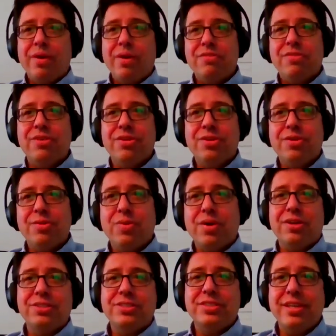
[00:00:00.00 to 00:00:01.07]

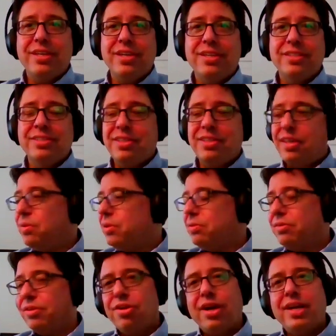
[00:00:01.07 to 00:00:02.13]
However, what I'll say is, and
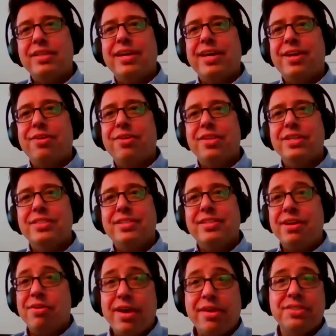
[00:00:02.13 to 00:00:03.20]
they would greatly echo
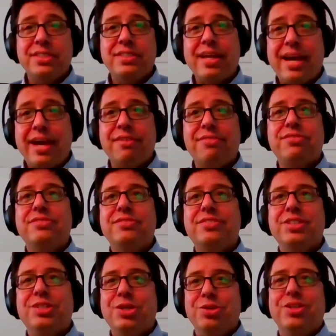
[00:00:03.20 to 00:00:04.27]
this, they don't have the staff
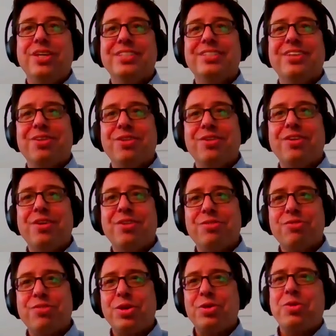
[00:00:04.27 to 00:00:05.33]
to do this on
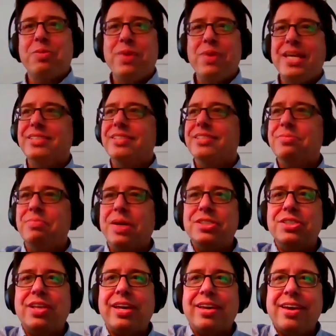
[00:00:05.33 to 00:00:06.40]
a frequent
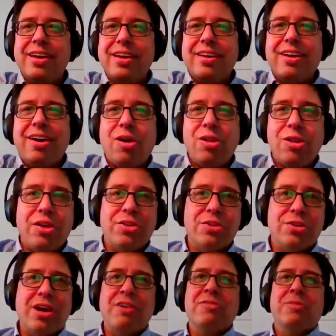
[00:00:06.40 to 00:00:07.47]
basis, much like
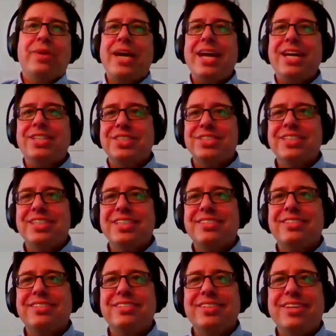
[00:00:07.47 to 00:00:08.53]
all other government
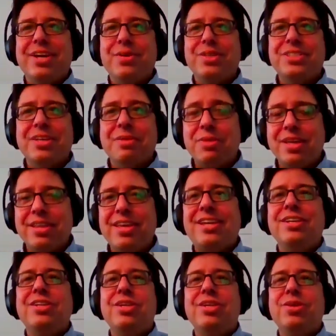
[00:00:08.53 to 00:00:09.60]
agencies. You know, it's
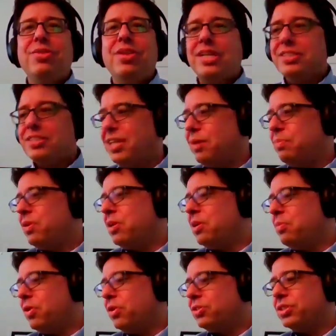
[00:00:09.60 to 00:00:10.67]
something they can do. They can
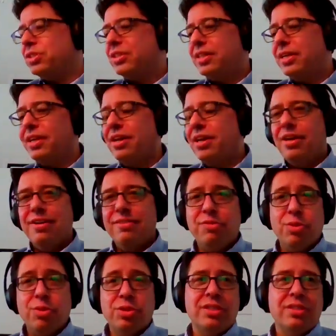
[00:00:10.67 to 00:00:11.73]
step in an emergency.
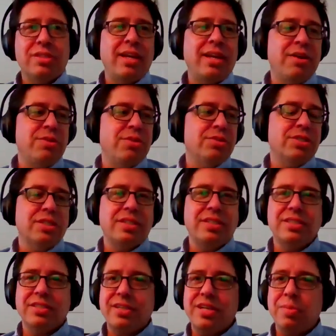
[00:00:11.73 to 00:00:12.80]
Unfortunately, I know
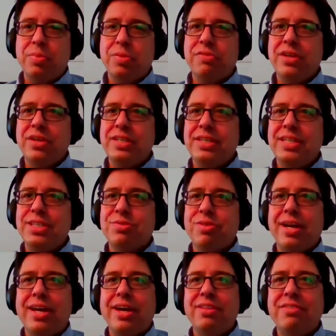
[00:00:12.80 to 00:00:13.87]
there's at least a couple of
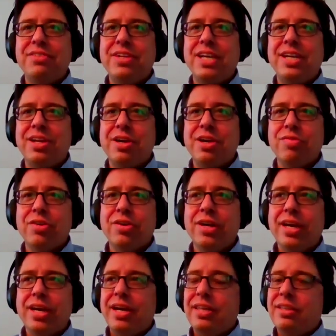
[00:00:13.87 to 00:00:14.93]
entities right now they've taken
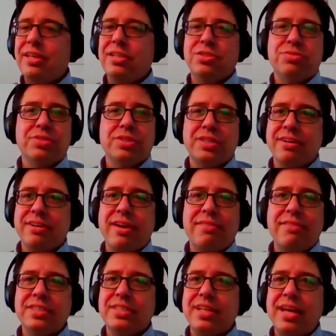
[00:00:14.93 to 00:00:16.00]
over, and they just
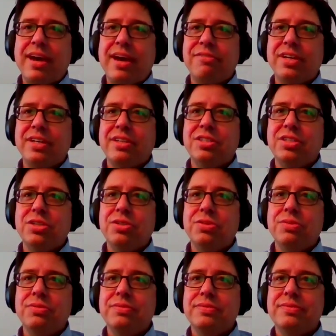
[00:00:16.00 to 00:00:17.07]
really don't have the
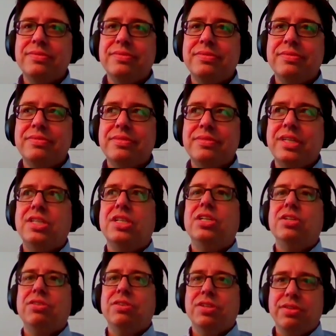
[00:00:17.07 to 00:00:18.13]
staffing to
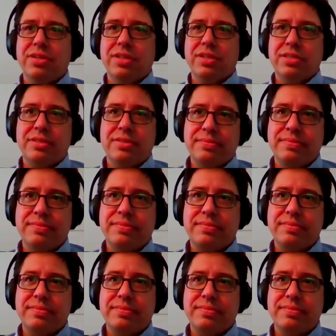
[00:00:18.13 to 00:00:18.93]
continue to do this.